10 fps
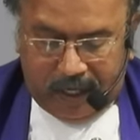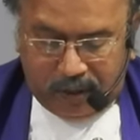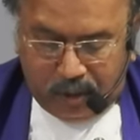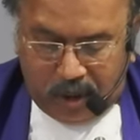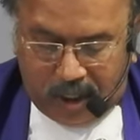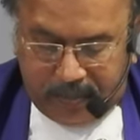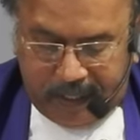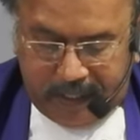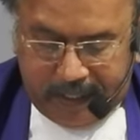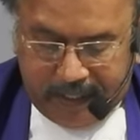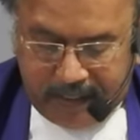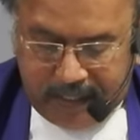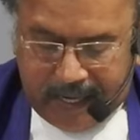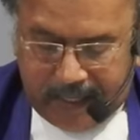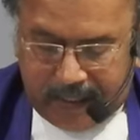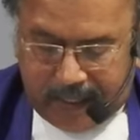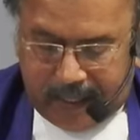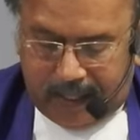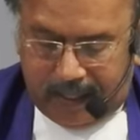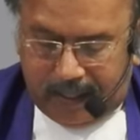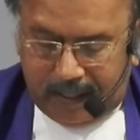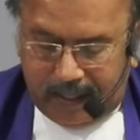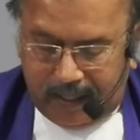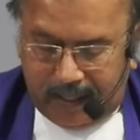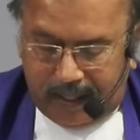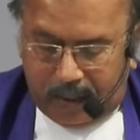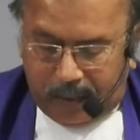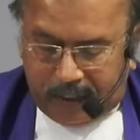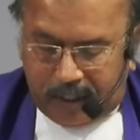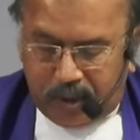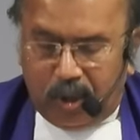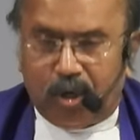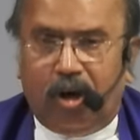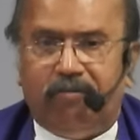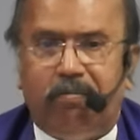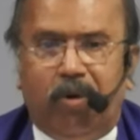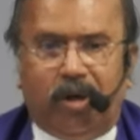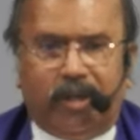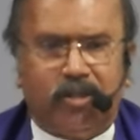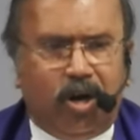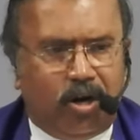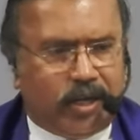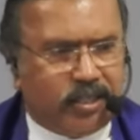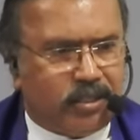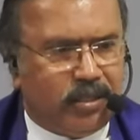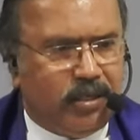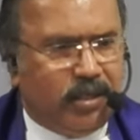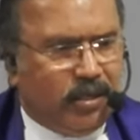and do not be entangled again with the yoke of bondage." God has